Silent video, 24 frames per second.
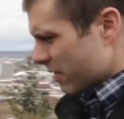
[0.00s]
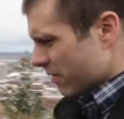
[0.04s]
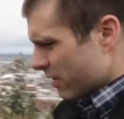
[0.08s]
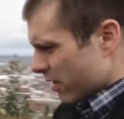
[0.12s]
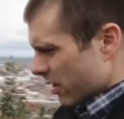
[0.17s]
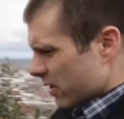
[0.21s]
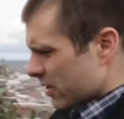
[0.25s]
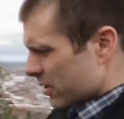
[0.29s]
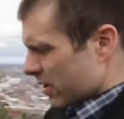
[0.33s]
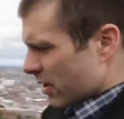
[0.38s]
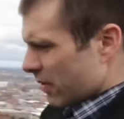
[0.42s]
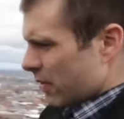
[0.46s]
and
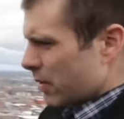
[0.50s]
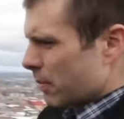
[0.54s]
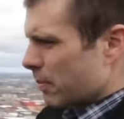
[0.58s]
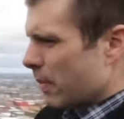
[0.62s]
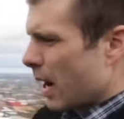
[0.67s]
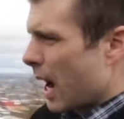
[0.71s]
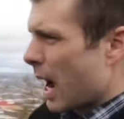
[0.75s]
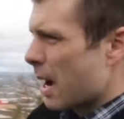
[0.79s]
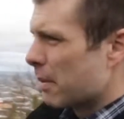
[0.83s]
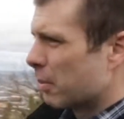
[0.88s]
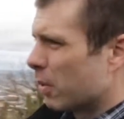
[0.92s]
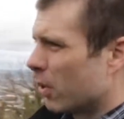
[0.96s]
verse of the
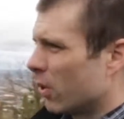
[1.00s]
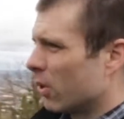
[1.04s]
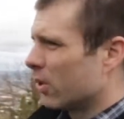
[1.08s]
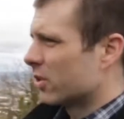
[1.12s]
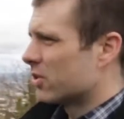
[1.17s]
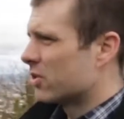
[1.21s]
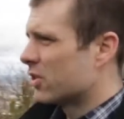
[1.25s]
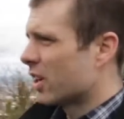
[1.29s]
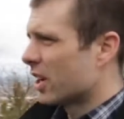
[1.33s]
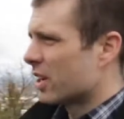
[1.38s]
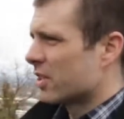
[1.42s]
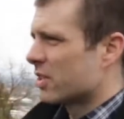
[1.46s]

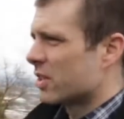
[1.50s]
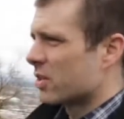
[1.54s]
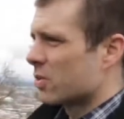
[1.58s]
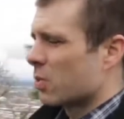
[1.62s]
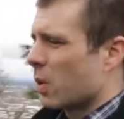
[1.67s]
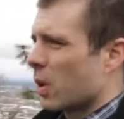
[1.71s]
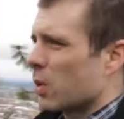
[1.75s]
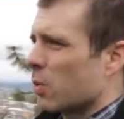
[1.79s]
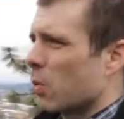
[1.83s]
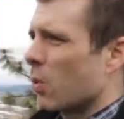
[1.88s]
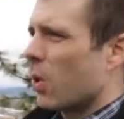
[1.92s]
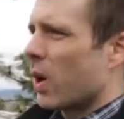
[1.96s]
Bible, Genesis
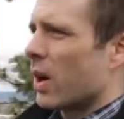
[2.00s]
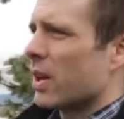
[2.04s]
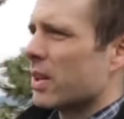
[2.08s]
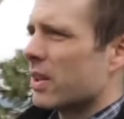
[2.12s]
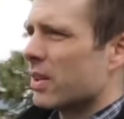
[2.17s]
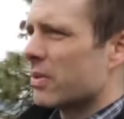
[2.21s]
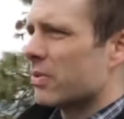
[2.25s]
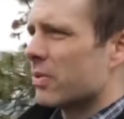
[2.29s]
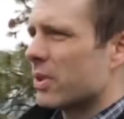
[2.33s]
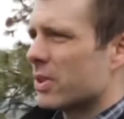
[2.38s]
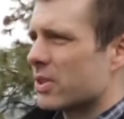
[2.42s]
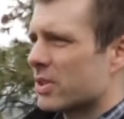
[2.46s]

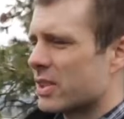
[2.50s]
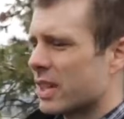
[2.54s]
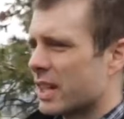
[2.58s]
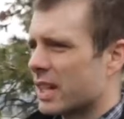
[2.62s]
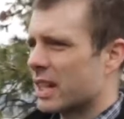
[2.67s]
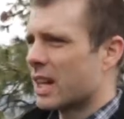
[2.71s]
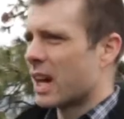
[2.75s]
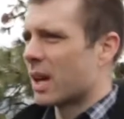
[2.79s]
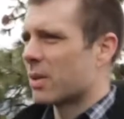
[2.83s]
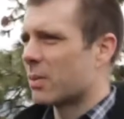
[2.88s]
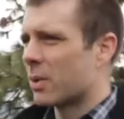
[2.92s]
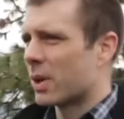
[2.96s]
1:1, the first
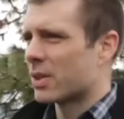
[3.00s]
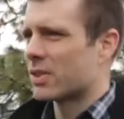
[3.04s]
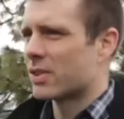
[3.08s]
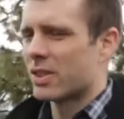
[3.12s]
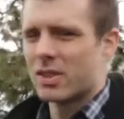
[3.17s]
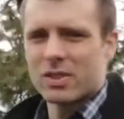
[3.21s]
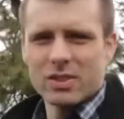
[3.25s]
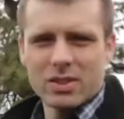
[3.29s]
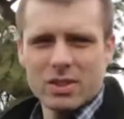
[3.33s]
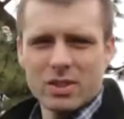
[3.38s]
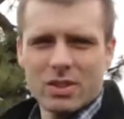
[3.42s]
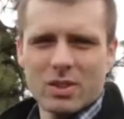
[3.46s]
thing God
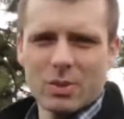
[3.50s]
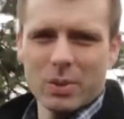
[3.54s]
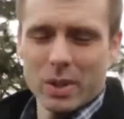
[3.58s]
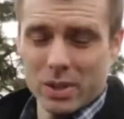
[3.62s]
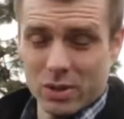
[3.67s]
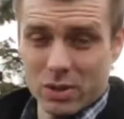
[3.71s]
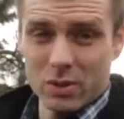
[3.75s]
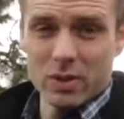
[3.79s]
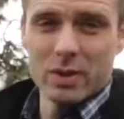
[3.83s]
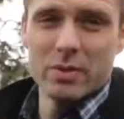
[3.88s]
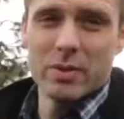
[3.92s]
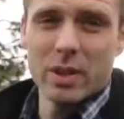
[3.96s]
wants us to,
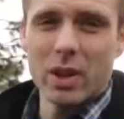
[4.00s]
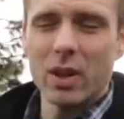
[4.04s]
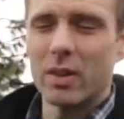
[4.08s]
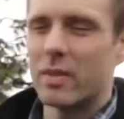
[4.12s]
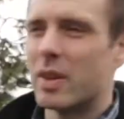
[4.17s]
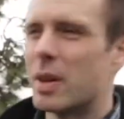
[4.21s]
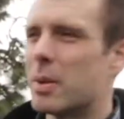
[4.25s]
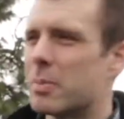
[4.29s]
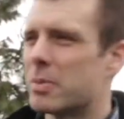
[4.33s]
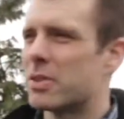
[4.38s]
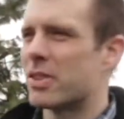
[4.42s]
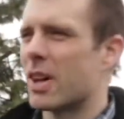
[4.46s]
wants to reveal
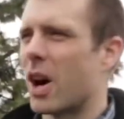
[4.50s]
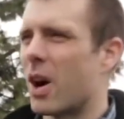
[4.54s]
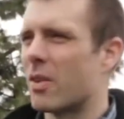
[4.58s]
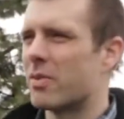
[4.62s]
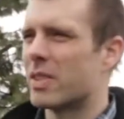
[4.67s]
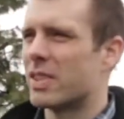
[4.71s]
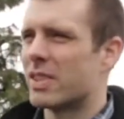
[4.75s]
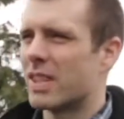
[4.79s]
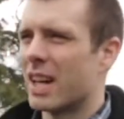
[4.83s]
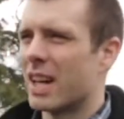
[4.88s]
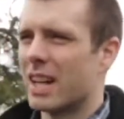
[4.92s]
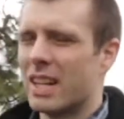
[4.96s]
of
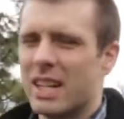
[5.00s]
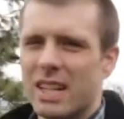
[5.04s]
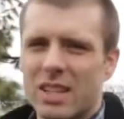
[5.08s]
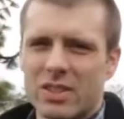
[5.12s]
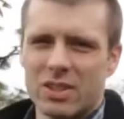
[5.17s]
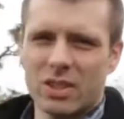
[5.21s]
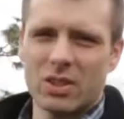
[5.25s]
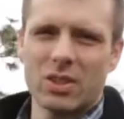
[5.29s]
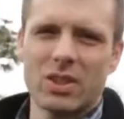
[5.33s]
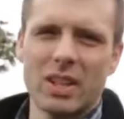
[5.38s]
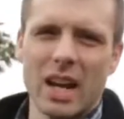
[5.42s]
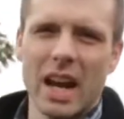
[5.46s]
Himself is that He
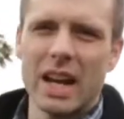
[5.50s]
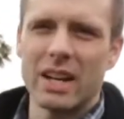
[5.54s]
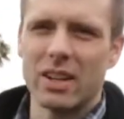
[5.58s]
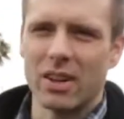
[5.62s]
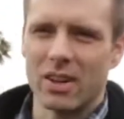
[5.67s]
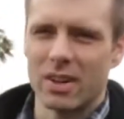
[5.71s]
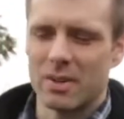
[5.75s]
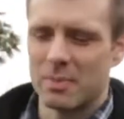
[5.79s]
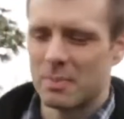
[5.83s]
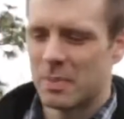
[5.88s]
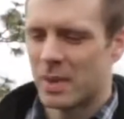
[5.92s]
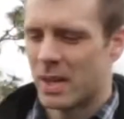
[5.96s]
is
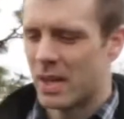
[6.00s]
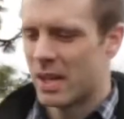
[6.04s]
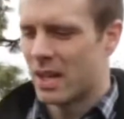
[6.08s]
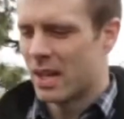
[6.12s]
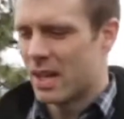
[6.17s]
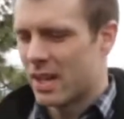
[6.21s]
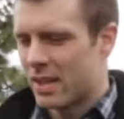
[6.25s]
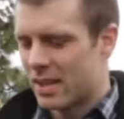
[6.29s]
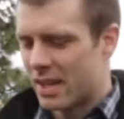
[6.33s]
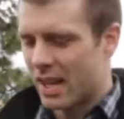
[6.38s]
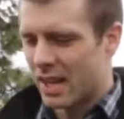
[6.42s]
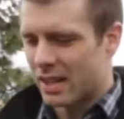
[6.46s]
Creator.
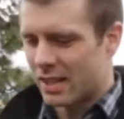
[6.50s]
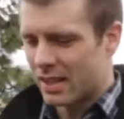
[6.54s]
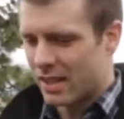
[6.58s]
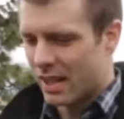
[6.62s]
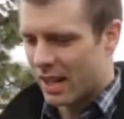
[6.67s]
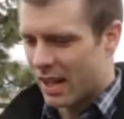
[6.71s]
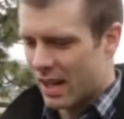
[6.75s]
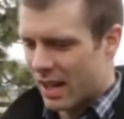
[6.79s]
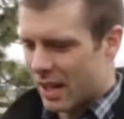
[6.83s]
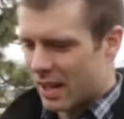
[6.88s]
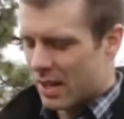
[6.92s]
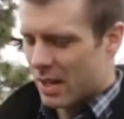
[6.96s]
That
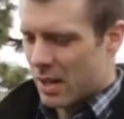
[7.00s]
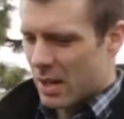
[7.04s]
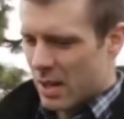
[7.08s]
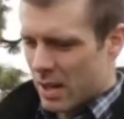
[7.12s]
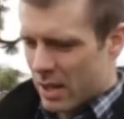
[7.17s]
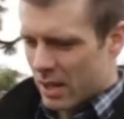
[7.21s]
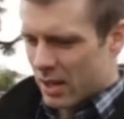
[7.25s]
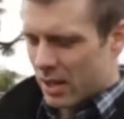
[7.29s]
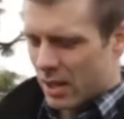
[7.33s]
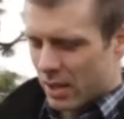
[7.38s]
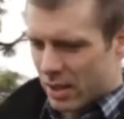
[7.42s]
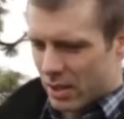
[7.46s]
uh,
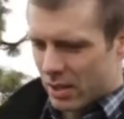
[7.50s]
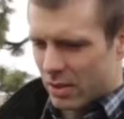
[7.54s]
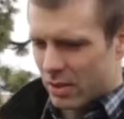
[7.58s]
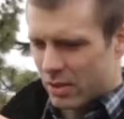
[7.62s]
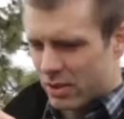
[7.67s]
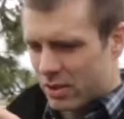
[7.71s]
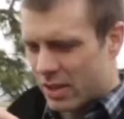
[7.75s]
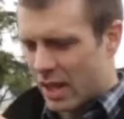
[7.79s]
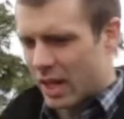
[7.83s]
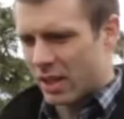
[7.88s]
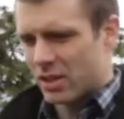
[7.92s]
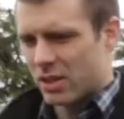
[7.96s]
the
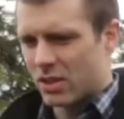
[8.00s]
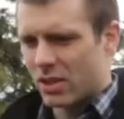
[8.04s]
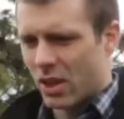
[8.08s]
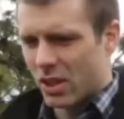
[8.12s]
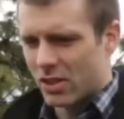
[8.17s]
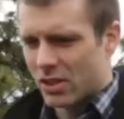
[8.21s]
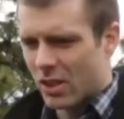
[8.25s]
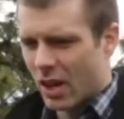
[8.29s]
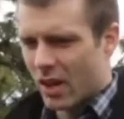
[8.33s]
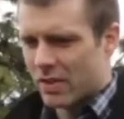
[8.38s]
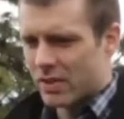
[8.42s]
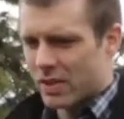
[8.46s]
the text
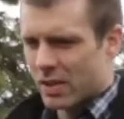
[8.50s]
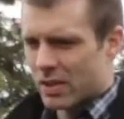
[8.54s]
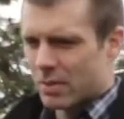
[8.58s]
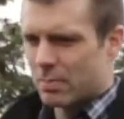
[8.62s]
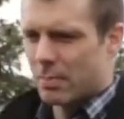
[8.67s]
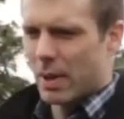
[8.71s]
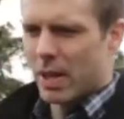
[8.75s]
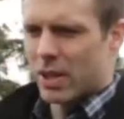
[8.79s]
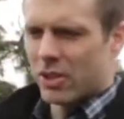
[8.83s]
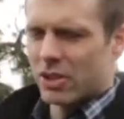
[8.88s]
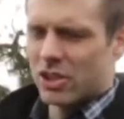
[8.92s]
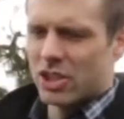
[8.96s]
starts off says
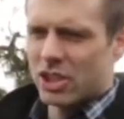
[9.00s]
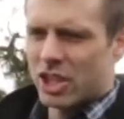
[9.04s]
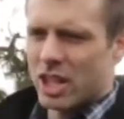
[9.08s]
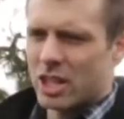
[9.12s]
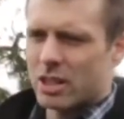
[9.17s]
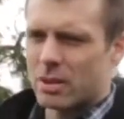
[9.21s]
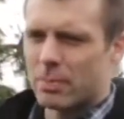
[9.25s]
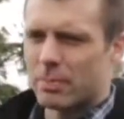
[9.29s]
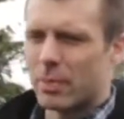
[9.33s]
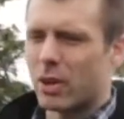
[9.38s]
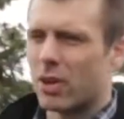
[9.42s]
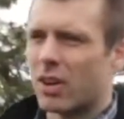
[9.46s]

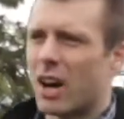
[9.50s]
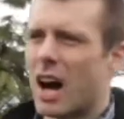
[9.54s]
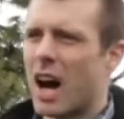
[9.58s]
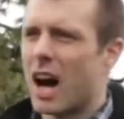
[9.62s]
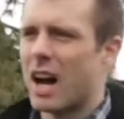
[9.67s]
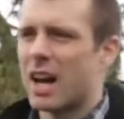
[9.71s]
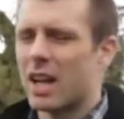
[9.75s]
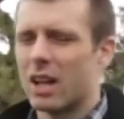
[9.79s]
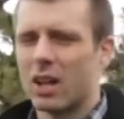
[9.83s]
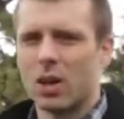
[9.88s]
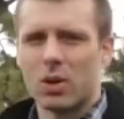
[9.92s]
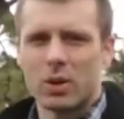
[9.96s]
Bereshit
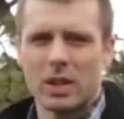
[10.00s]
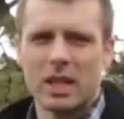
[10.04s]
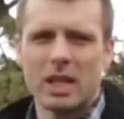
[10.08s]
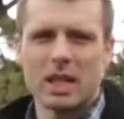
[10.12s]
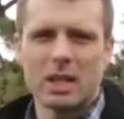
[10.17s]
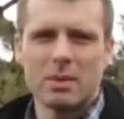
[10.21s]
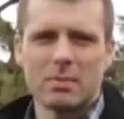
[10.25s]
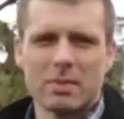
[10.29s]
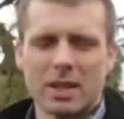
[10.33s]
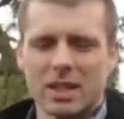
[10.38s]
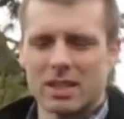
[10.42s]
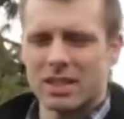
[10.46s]
bara
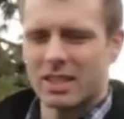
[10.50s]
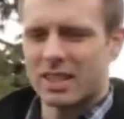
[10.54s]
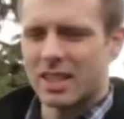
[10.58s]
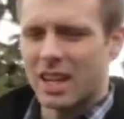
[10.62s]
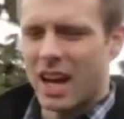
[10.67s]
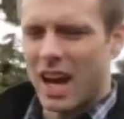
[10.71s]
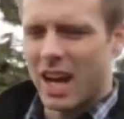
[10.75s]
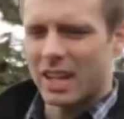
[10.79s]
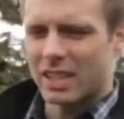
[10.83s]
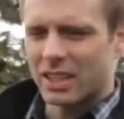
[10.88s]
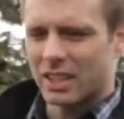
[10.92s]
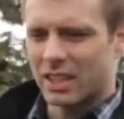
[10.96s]
Elohim. That's
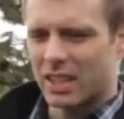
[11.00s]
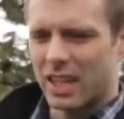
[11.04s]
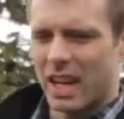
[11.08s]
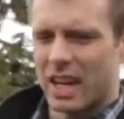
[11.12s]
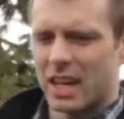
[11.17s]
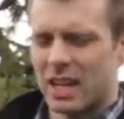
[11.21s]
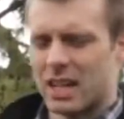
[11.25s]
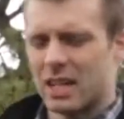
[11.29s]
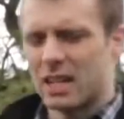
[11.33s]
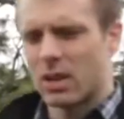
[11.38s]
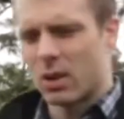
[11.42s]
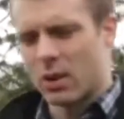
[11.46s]
God
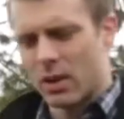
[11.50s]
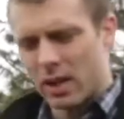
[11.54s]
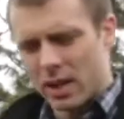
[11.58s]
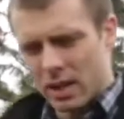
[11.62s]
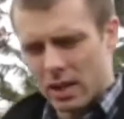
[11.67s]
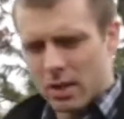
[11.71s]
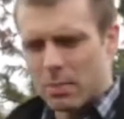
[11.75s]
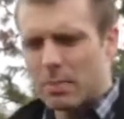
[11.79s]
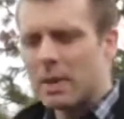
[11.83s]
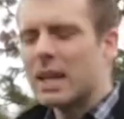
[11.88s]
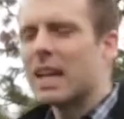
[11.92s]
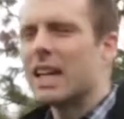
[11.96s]
created, or
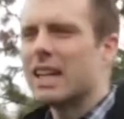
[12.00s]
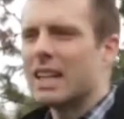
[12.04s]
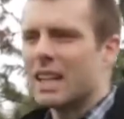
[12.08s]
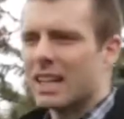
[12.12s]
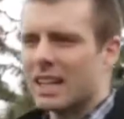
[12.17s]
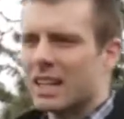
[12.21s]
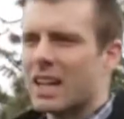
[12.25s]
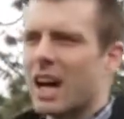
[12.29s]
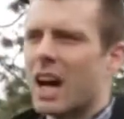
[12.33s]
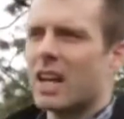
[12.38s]
in the beginning